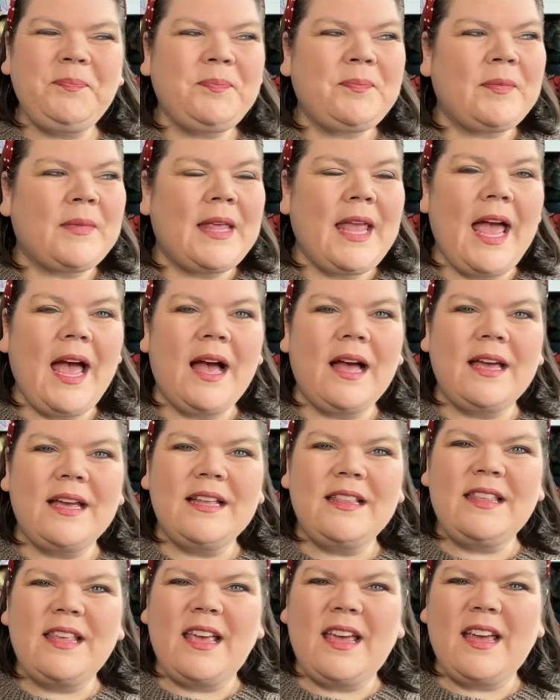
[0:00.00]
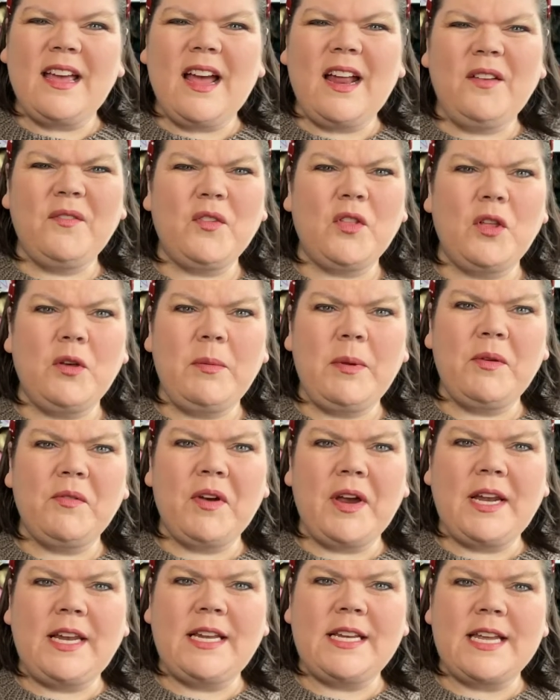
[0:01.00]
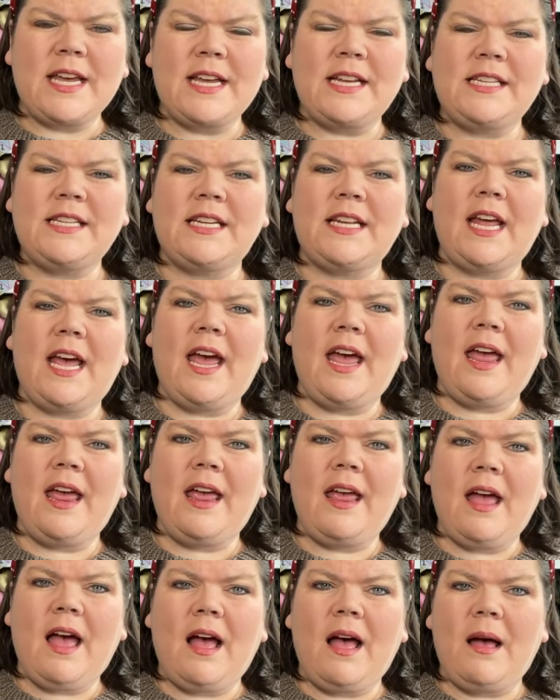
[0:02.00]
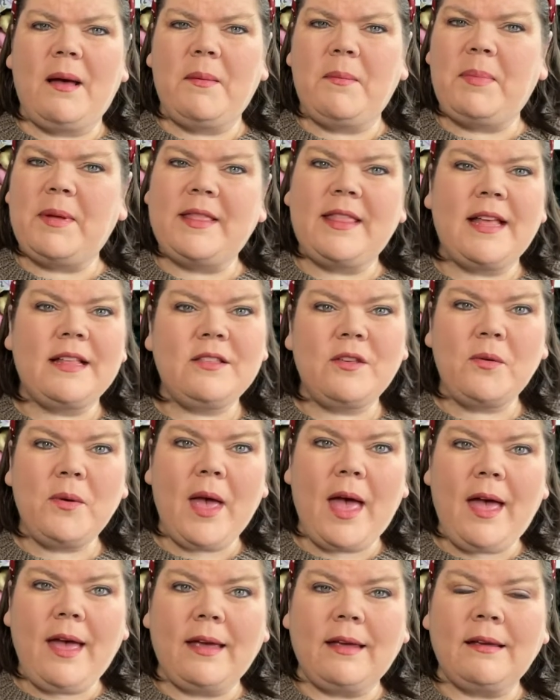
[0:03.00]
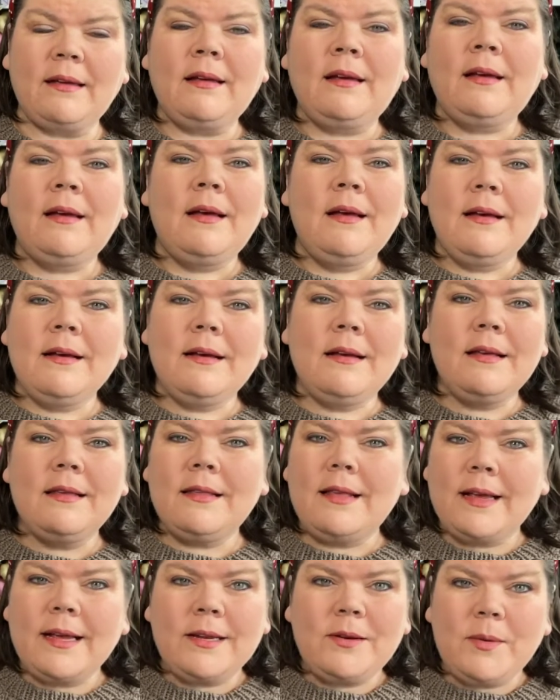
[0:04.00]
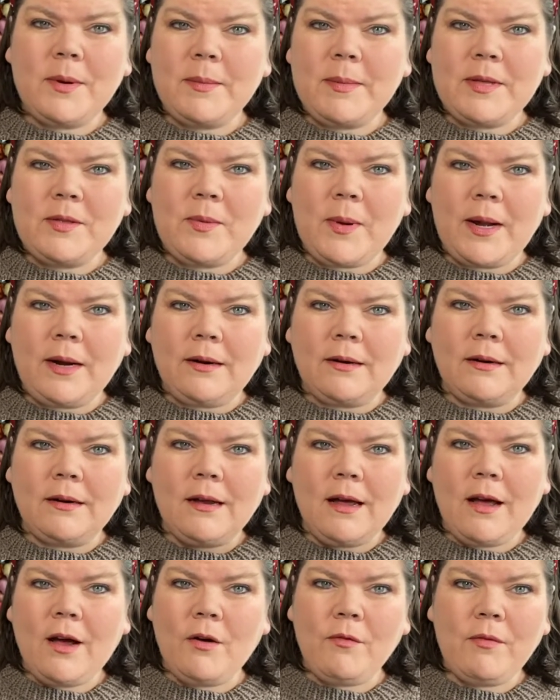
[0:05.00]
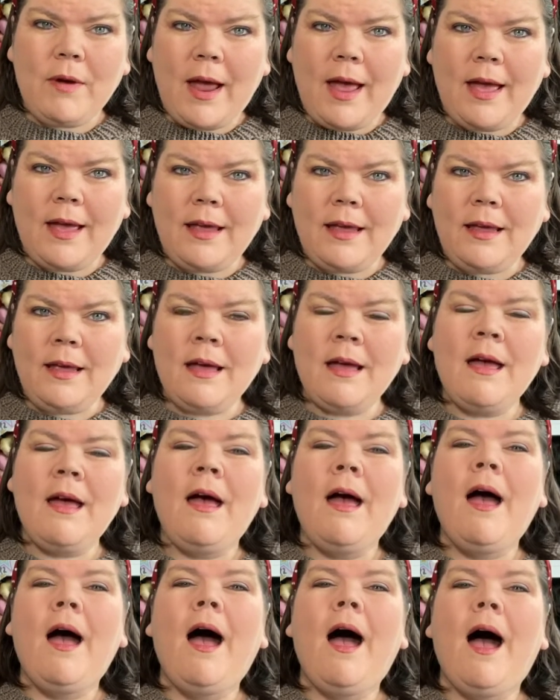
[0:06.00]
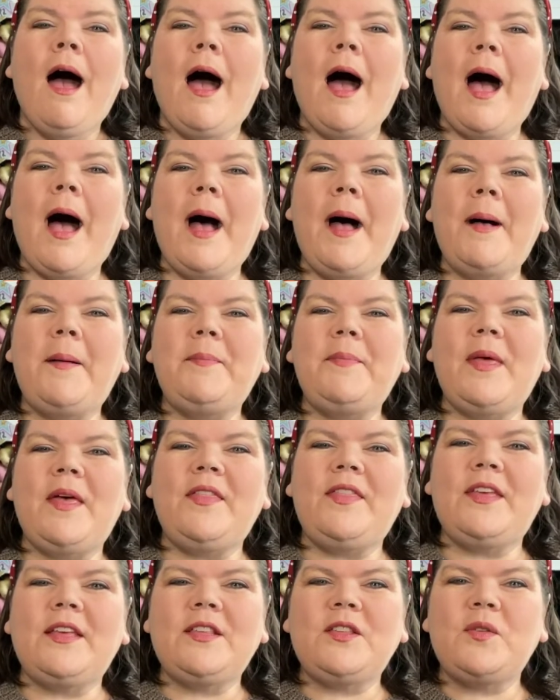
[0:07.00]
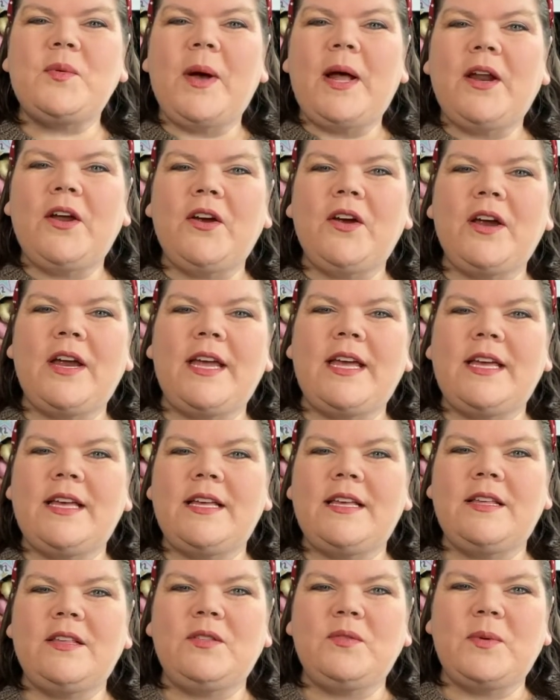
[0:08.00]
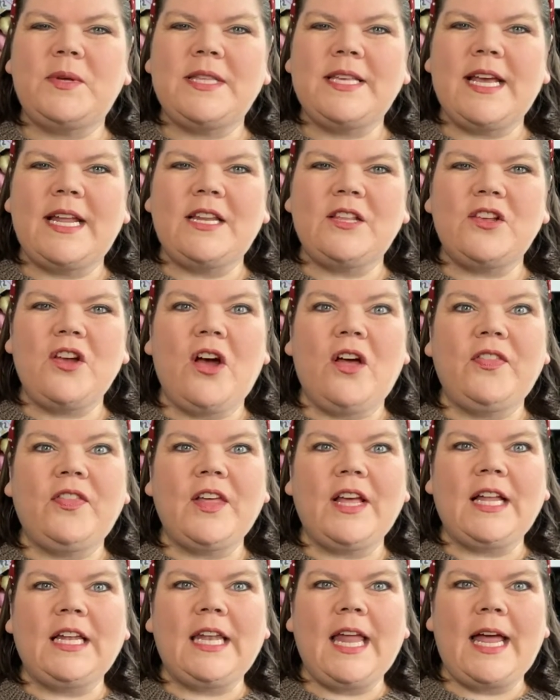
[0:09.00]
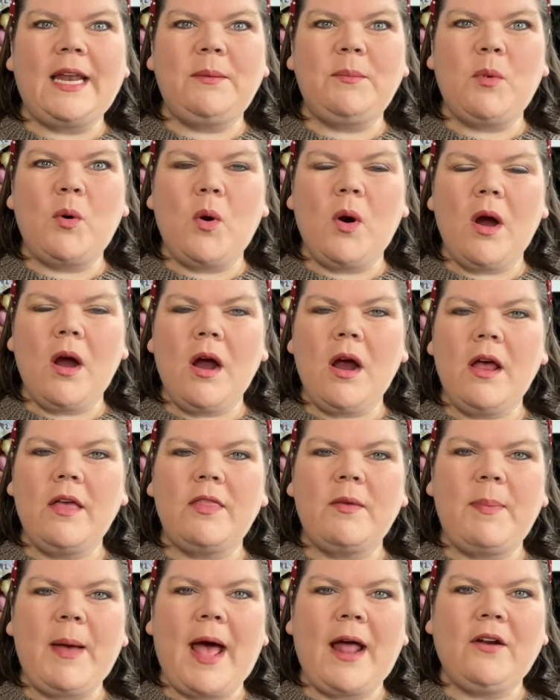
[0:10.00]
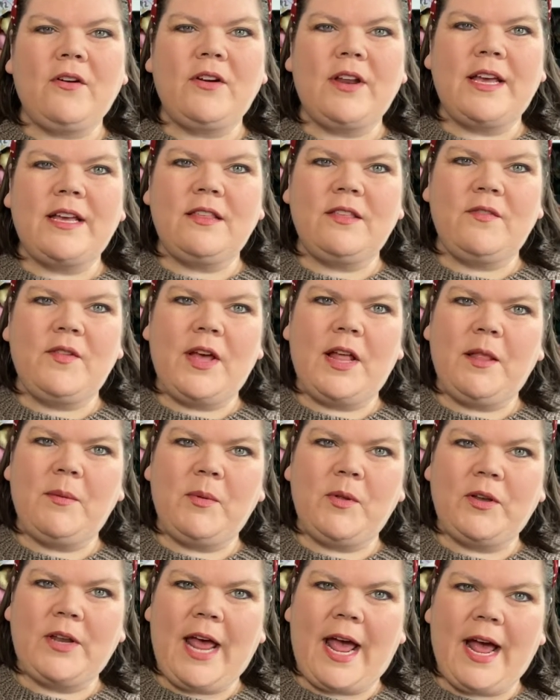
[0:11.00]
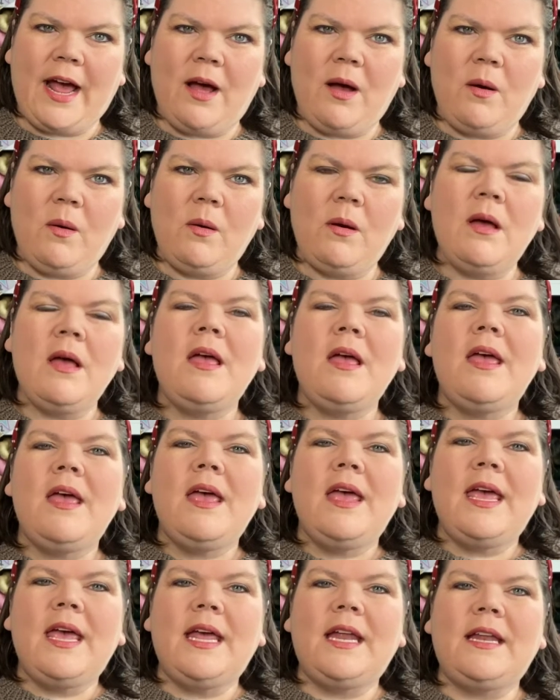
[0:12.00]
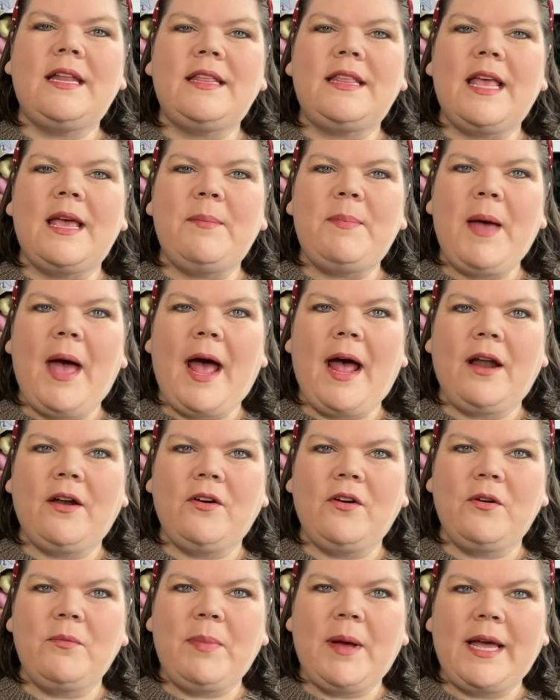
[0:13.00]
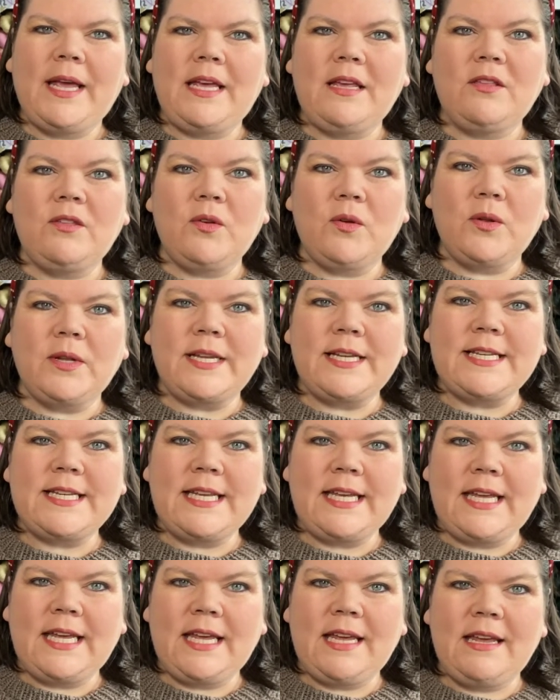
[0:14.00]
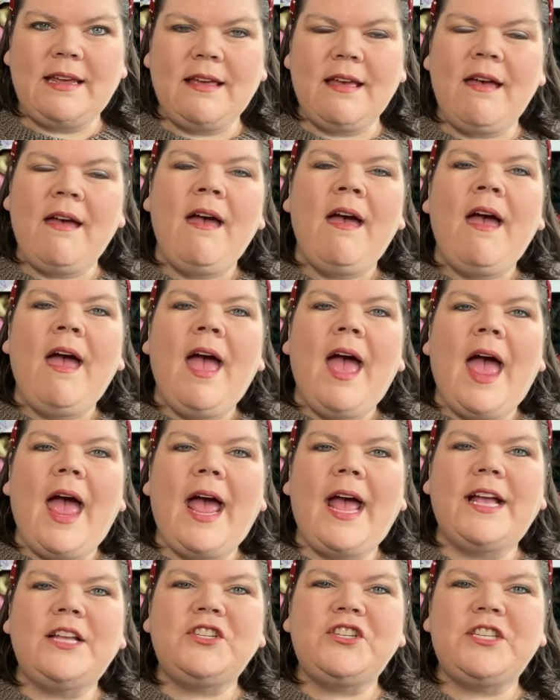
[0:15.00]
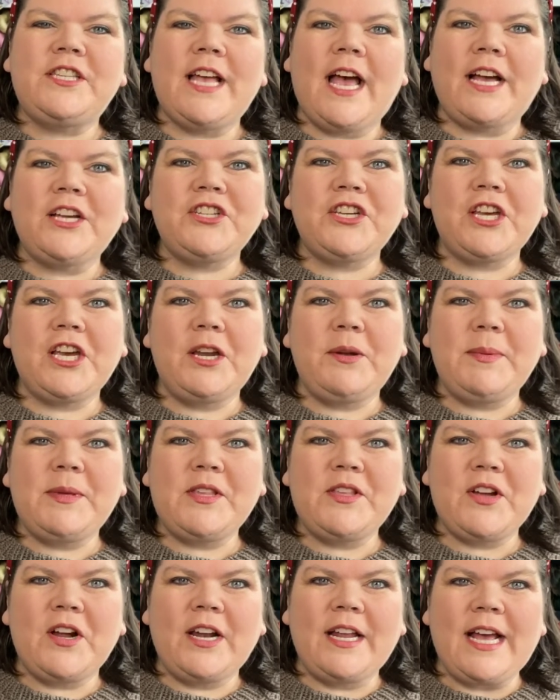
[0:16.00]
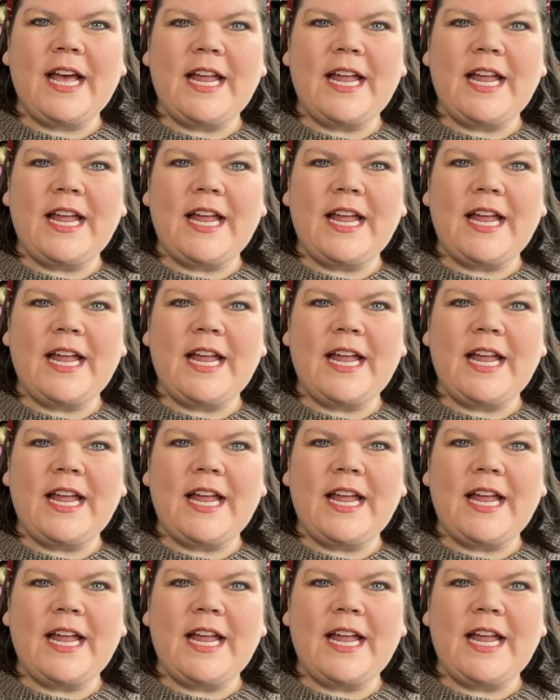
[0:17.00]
Yeah, it's a kind of gloomy, rainy day today, but that's okay because I get to wear my sweater. Hooray! This sweater is, once again, it's called the Glenmore. The pattern is available now. It is a pattern by Isolde Teague, and she's actually going to be starting a